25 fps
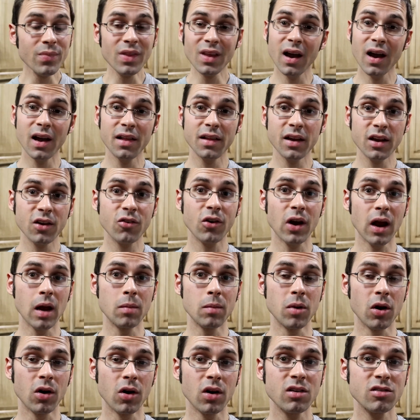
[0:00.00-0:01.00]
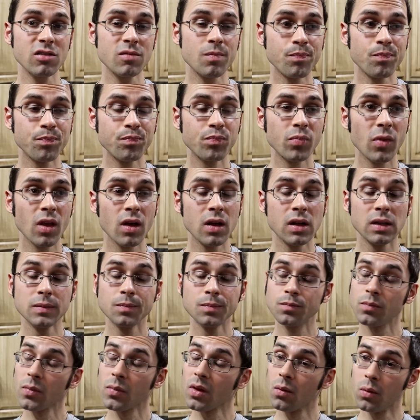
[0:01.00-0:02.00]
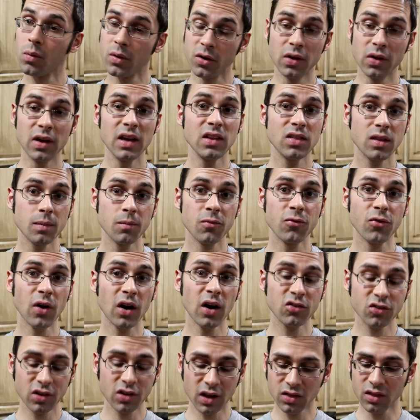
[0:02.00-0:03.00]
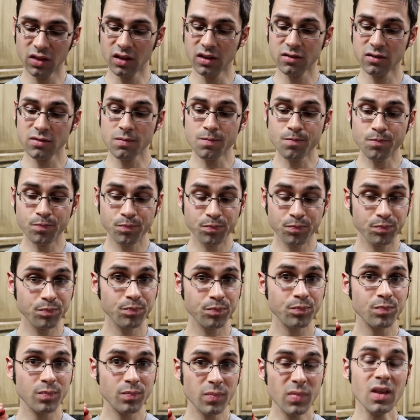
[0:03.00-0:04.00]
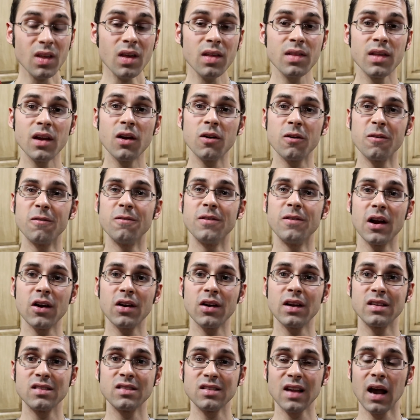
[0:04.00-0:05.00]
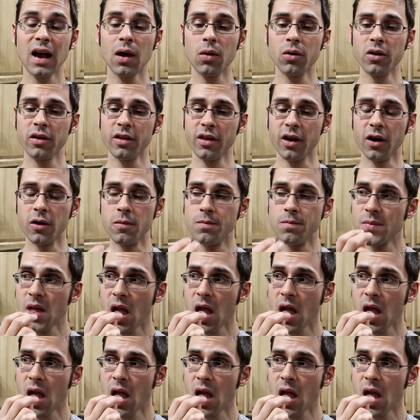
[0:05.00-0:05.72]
I like cranberries. When you eat them fresh like this, they are very sour though.